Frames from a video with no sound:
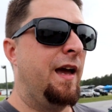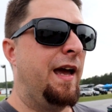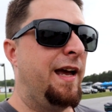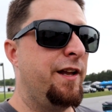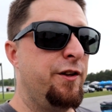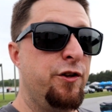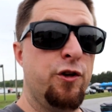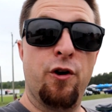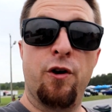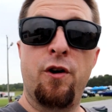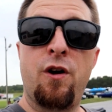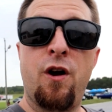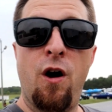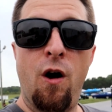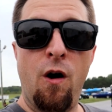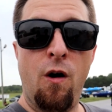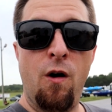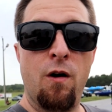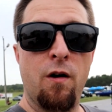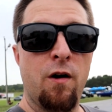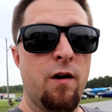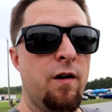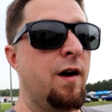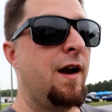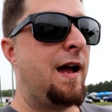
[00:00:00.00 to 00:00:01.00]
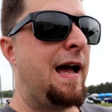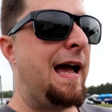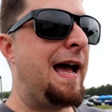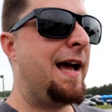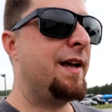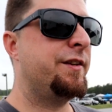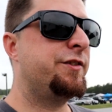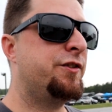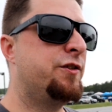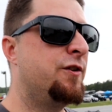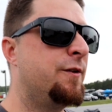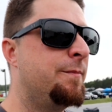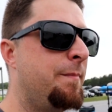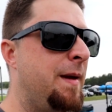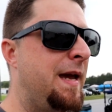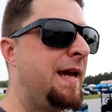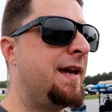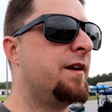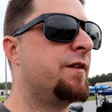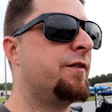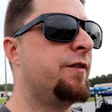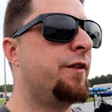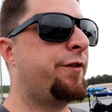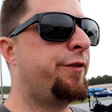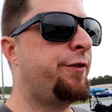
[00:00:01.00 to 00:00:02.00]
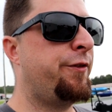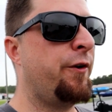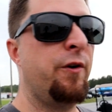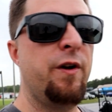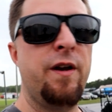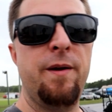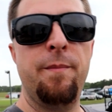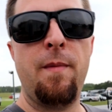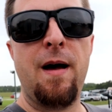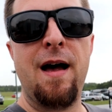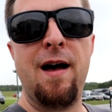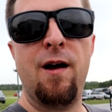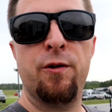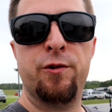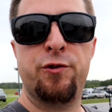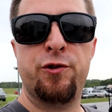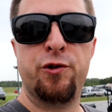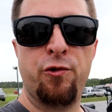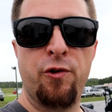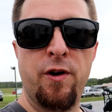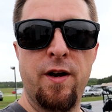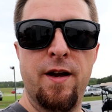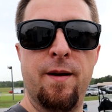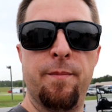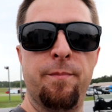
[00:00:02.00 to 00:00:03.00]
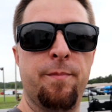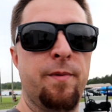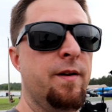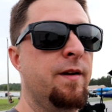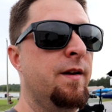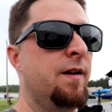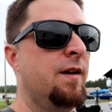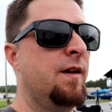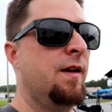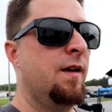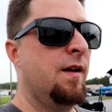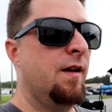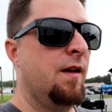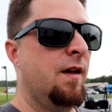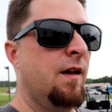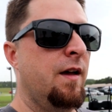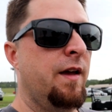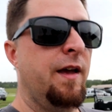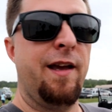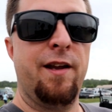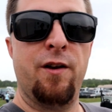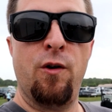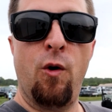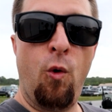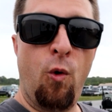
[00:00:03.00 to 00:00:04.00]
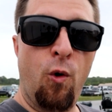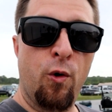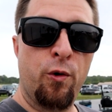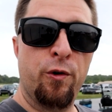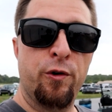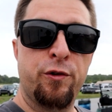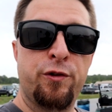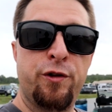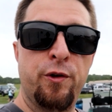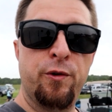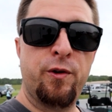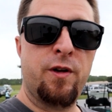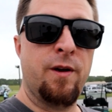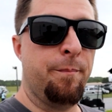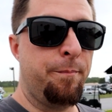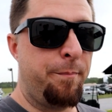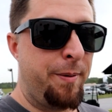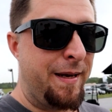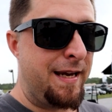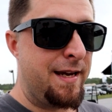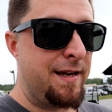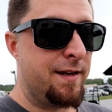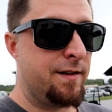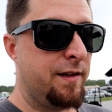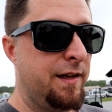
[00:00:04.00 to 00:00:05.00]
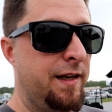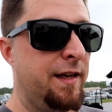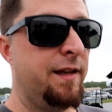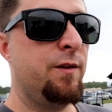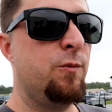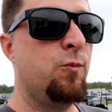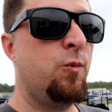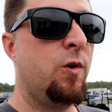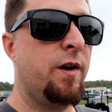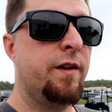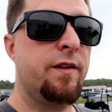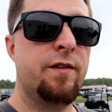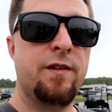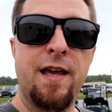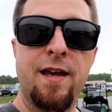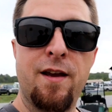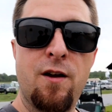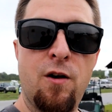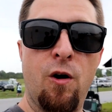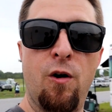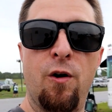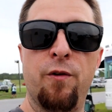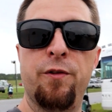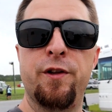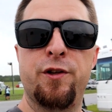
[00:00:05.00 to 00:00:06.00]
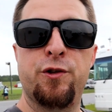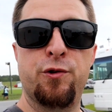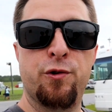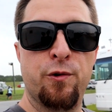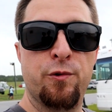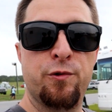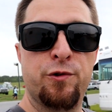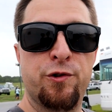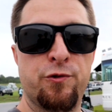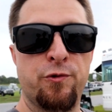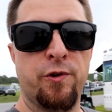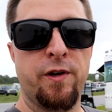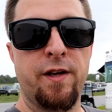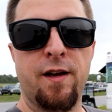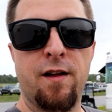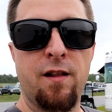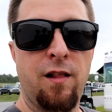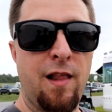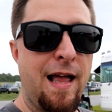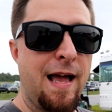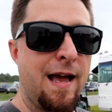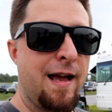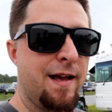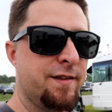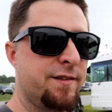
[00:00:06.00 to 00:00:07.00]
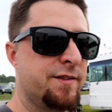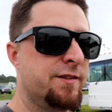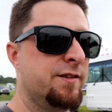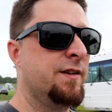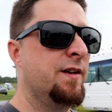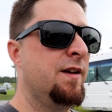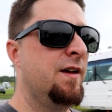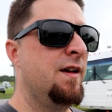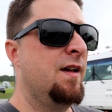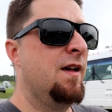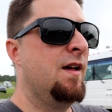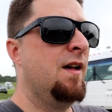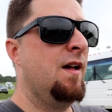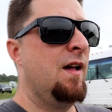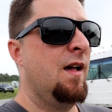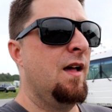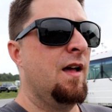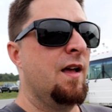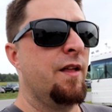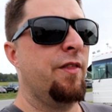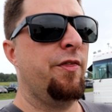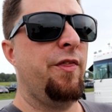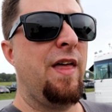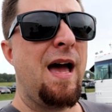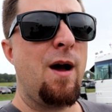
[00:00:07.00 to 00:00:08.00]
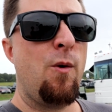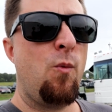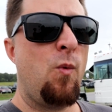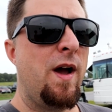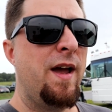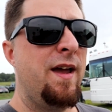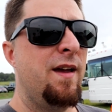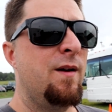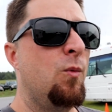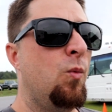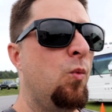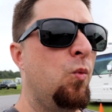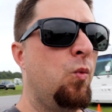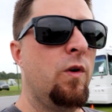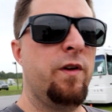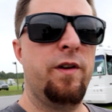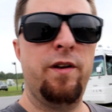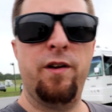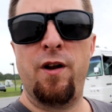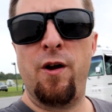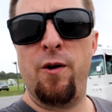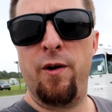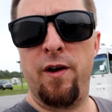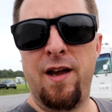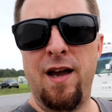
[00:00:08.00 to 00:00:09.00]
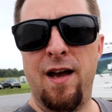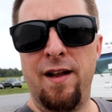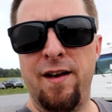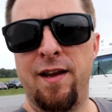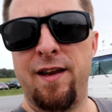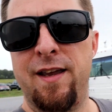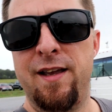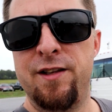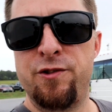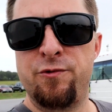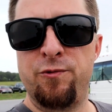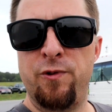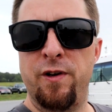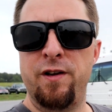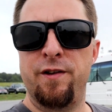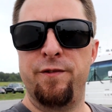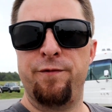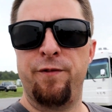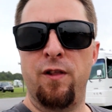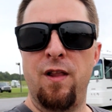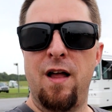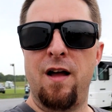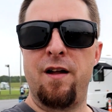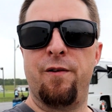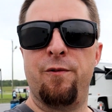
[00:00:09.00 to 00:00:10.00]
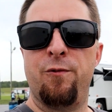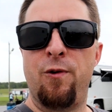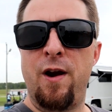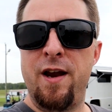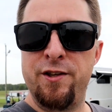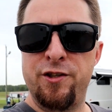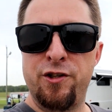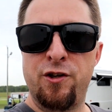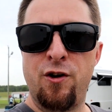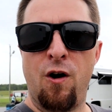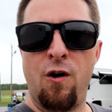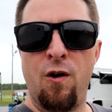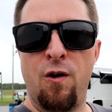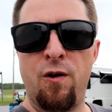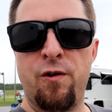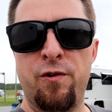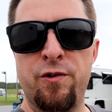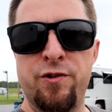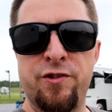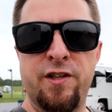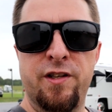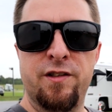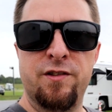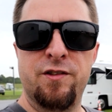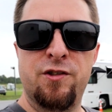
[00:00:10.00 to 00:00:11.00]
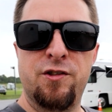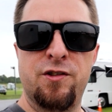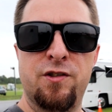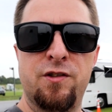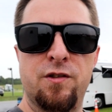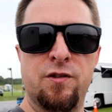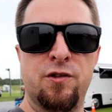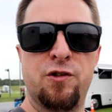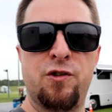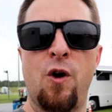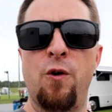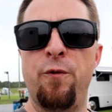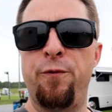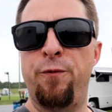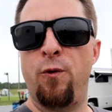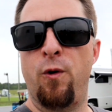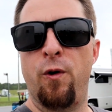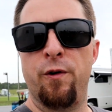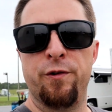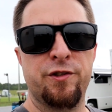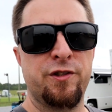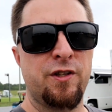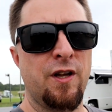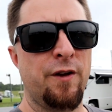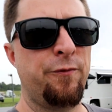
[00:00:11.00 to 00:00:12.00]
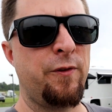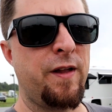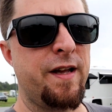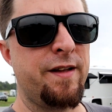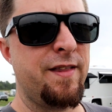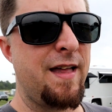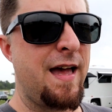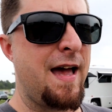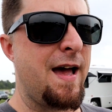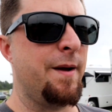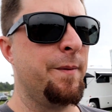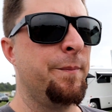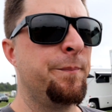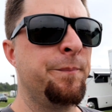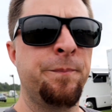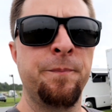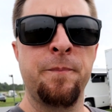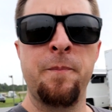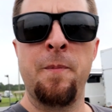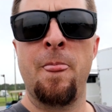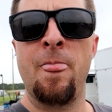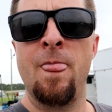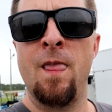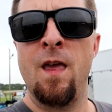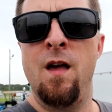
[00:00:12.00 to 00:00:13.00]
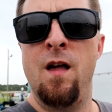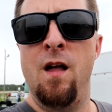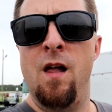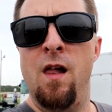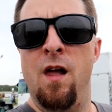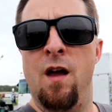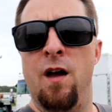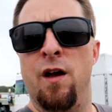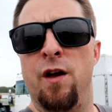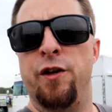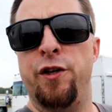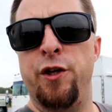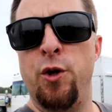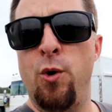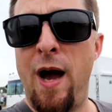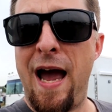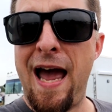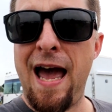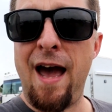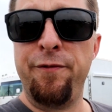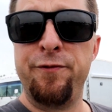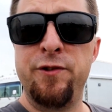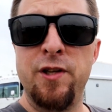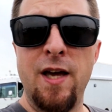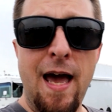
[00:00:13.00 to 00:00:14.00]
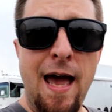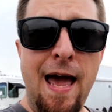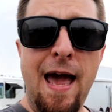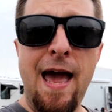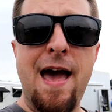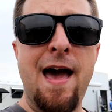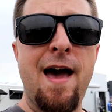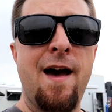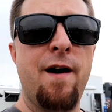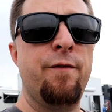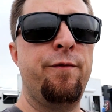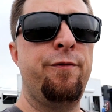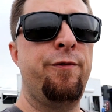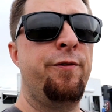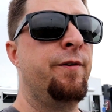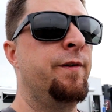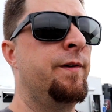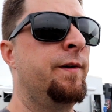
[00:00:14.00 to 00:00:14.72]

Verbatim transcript: And your car has to make the 30-mile trip in order to compete in what they call the True Street class. That way, it kind of gets rid of a lot of race cars and so forth, stuff like that. You have to have...